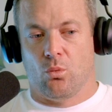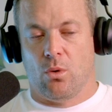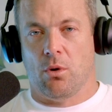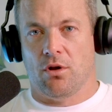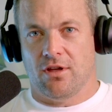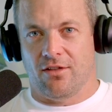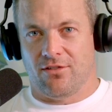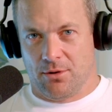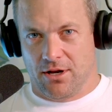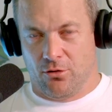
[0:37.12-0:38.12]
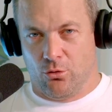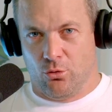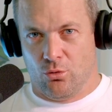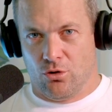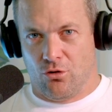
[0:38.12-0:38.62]
We wanted to get someone in
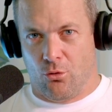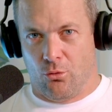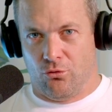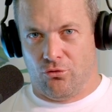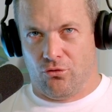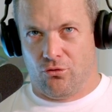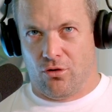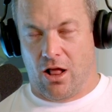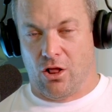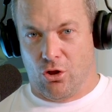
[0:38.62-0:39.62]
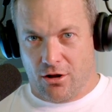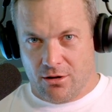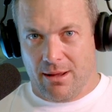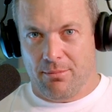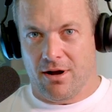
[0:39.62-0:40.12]
who knows a lot
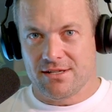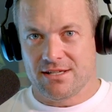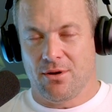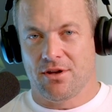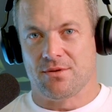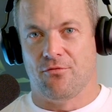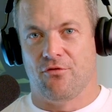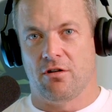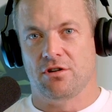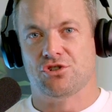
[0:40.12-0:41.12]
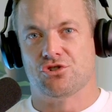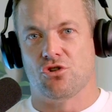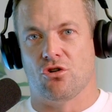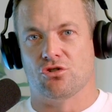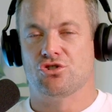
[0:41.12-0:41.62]
about pricing, who has some very
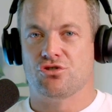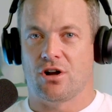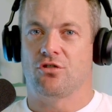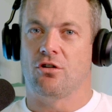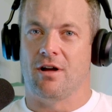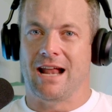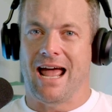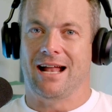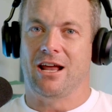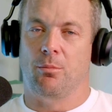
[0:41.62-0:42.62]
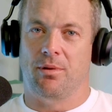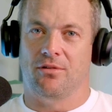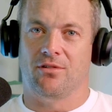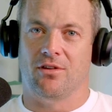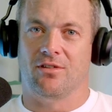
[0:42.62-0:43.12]
strong structure around how to help
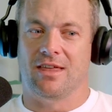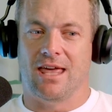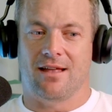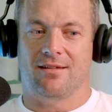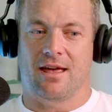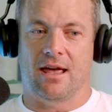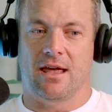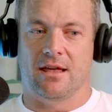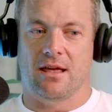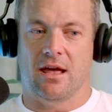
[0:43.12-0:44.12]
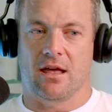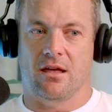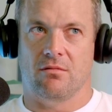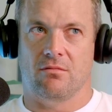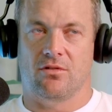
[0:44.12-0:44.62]
businesses get
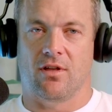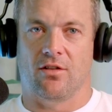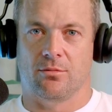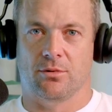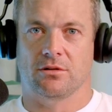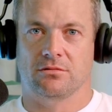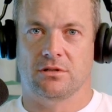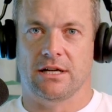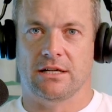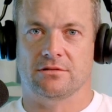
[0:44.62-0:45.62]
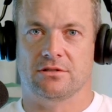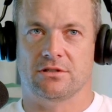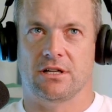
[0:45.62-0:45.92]
a sensible and